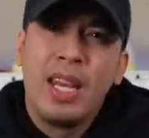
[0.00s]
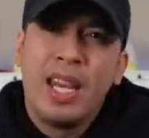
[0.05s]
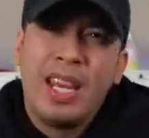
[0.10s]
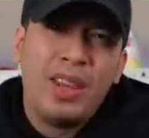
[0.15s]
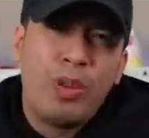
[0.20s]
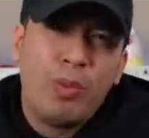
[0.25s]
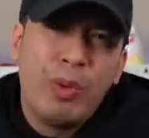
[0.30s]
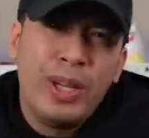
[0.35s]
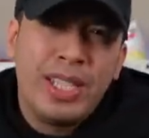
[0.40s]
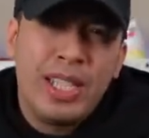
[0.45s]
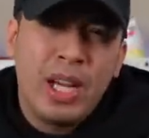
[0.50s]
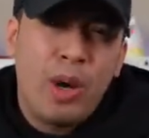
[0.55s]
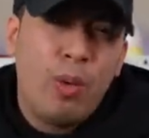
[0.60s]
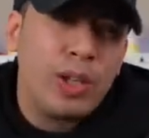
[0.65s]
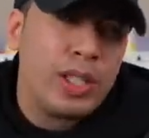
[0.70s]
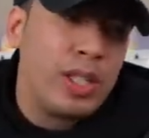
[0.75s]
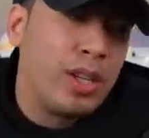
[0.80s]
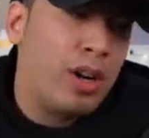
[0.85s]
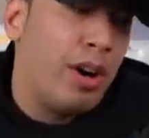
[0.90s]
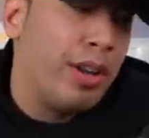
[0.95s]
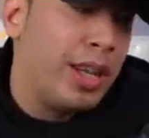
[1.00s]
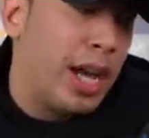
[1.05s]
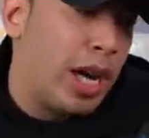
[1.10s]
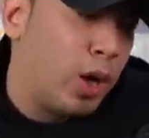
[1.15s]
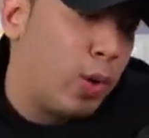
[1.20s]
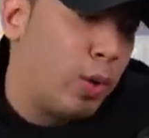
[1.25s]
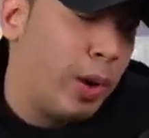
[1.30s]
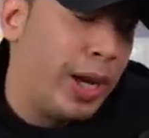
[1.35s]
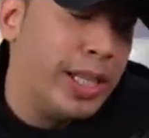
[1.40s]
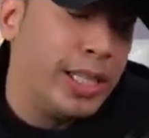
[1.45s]
And the resale wasn't all
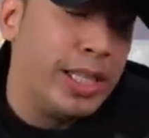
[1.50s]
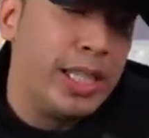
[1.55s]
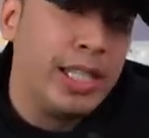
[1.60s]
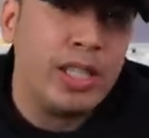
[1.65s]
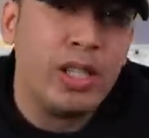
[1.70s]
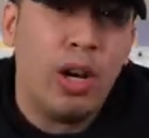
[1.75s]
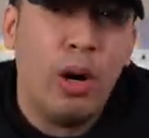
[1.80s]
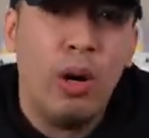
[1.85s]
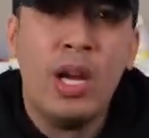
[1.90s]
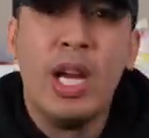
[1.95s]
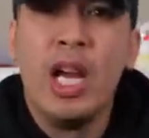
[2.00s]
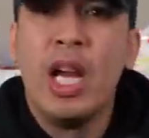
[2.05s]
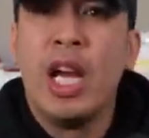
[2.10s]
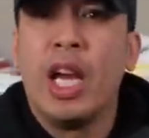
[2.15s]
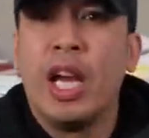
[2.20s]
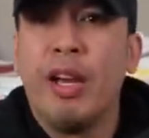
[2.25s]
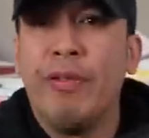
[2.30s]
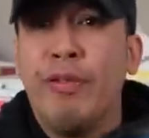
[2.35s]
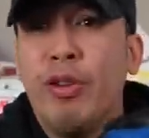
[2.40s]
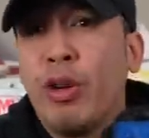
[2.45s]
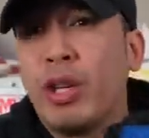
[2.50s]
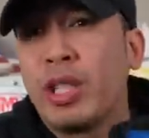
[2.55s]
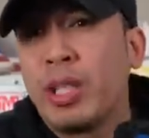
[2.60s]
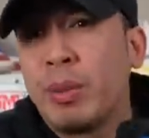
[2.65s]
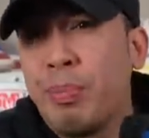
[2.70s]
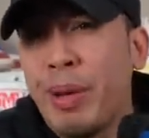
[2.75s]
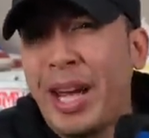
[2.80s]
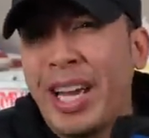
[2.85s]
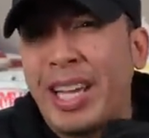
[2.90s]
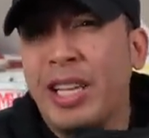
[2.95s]
that crazy. So if you
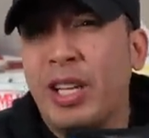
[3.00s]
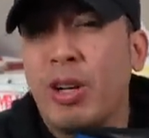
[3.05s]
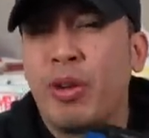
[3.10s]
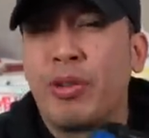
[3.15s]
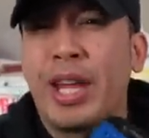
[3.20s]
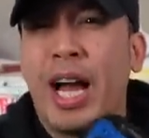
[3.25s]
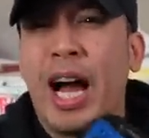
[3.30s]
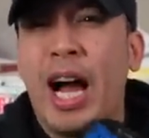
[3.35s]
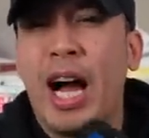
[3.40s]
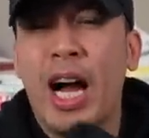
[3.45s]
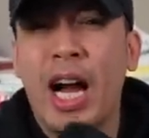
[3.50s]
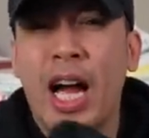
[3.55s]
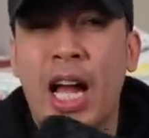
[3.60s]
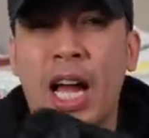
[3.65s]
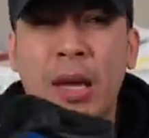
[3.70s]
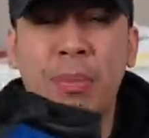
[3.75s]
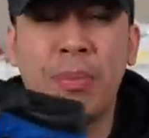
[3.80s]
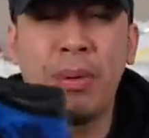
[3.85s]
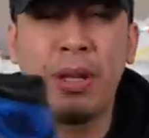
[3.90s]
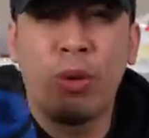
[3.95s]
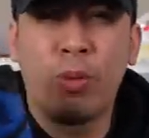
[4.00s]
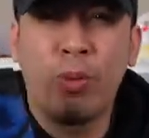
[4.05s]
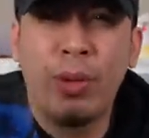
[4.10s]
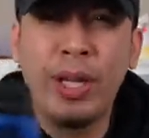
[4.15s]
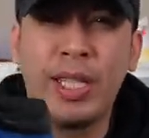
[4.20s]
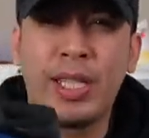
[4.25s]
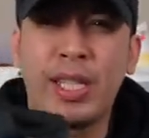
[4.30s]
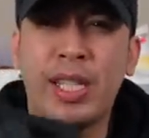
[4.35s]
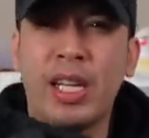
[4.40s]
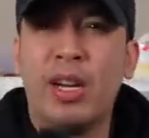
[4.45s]
expect, you know, the hype and the
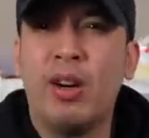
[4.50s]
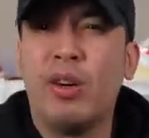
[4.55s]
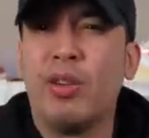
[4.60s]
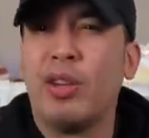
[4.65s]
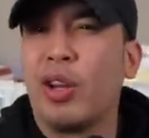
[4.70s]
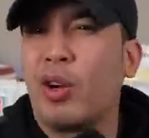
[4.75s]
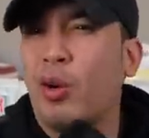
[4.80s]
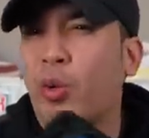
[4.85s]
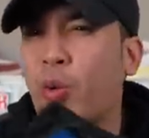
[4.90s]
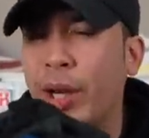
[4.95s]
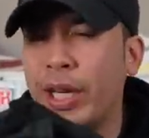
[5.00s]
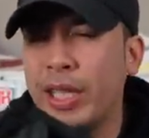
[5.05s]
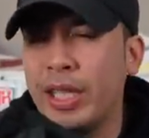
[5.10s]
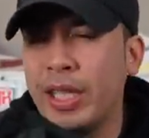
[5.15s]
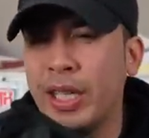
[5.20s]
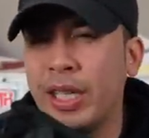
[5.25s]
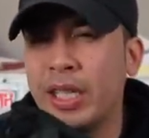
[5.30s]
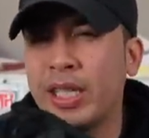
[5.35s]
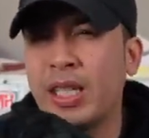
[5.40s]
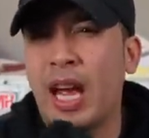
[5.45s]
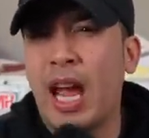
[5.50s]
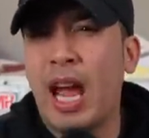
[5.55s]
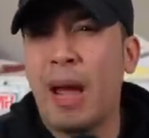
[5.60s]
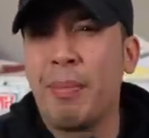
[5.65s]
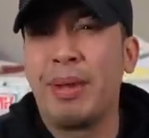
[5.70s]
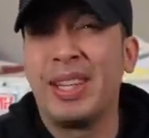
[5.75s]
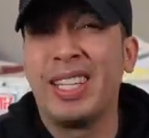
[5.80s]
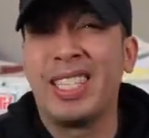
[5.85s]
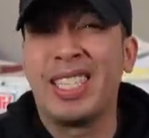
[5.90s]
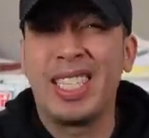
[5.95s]
resale and the craziness to
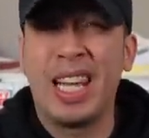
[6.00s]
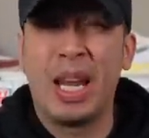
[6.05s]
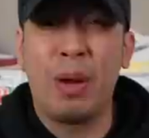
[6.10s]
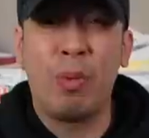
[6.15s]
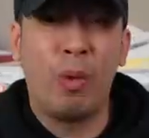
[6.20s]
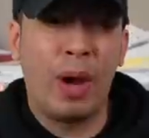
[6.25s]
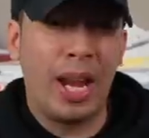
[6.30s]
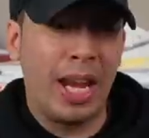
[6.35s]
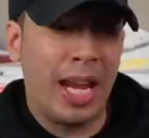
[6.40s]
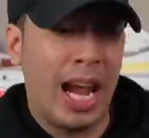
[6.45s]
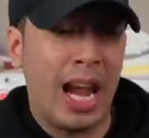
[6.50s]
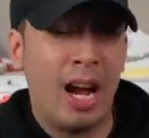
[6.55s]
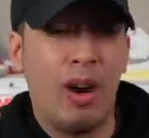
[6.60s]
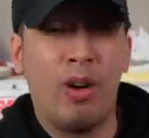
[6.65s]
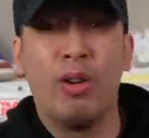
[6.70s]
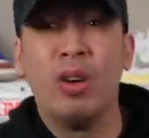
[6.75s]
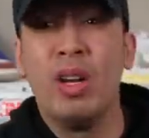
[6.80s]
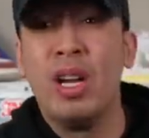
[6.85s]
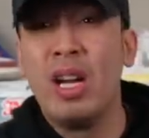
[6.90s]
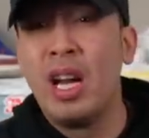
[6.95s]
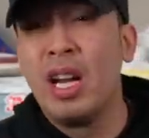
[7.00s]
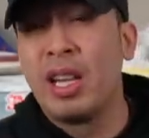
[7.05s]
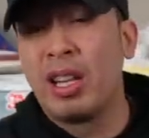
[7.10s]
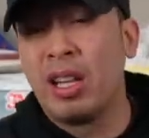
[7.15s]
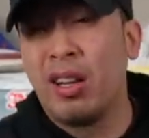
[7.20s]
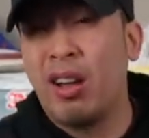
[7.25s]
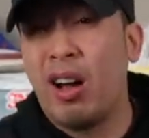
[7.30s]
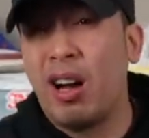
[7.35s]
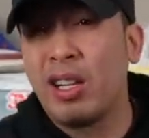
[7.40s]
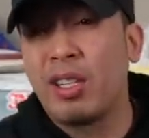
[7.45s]
happen the same way how
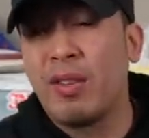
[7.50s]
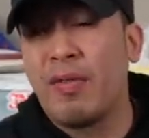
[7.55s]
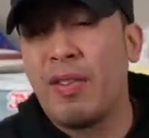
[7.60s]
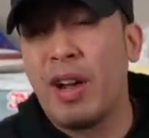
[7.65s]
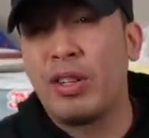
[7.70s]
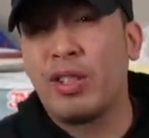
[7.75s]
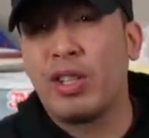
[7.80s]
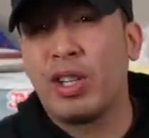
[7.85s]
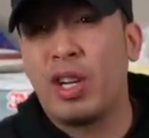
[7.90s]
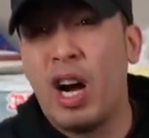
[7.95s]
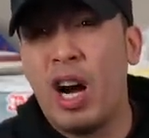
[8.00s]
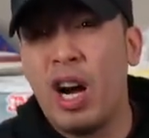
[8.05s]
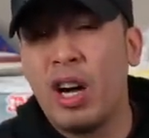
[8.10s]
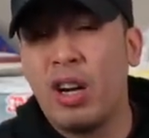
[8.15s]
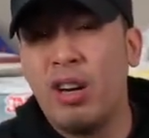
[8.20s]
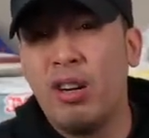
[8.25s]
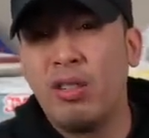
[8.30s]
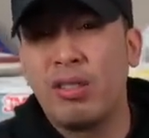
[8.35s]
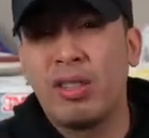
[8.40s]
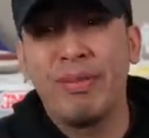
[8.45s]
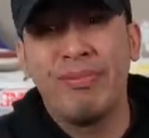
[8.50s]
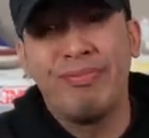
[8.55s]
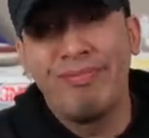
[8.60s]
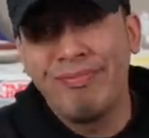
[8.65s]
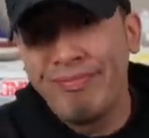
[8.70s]
the lost and found Chicago's,